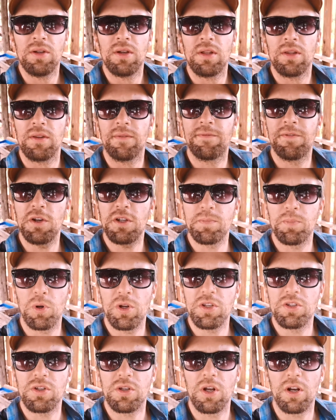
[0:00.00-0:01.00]
The first
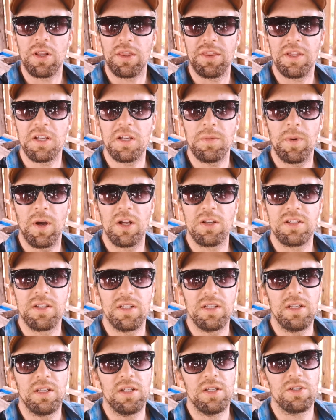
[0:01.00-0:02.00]
point you've got to think about
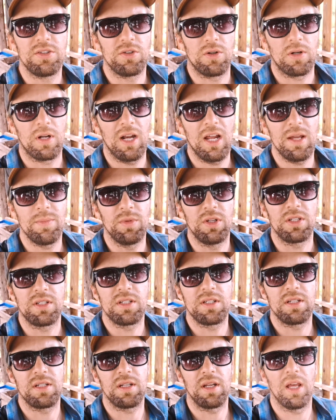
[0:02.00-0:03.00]
is your
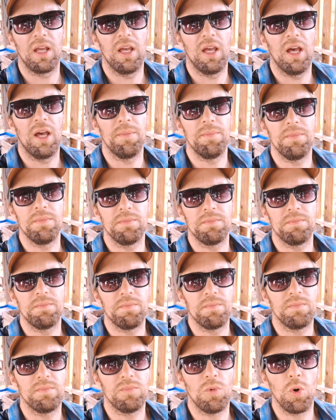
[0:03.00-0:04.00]
climate.
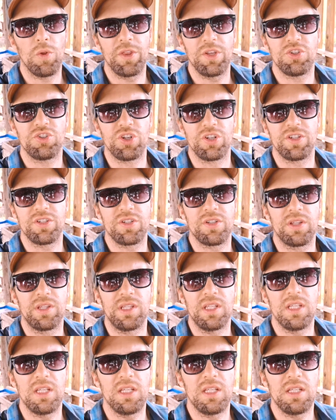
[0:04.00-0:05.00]
More than just
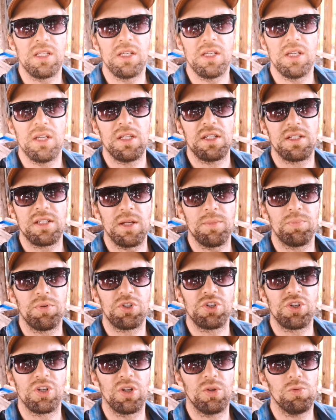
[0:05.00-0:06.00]
the
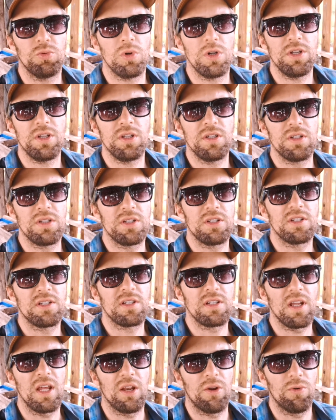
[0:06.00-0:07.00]
temperature,
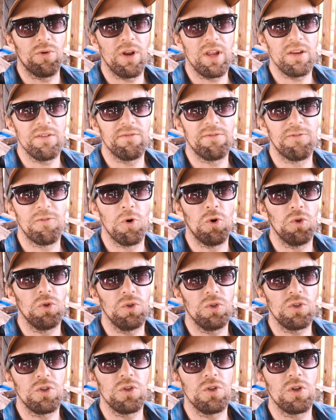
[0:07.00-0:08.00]
winds and
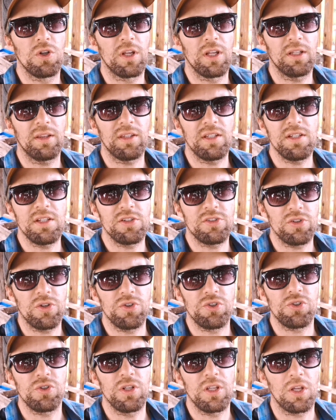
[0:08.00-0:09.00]
rainfall, you look at the
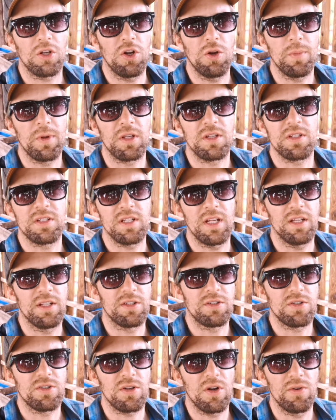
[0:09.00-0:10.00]
social economic
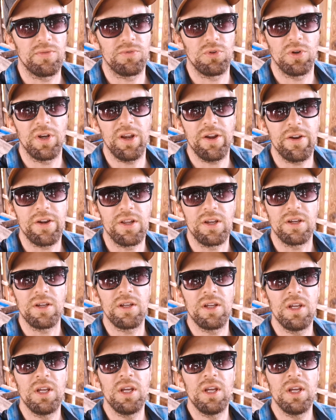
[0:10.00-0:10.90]
status of your area.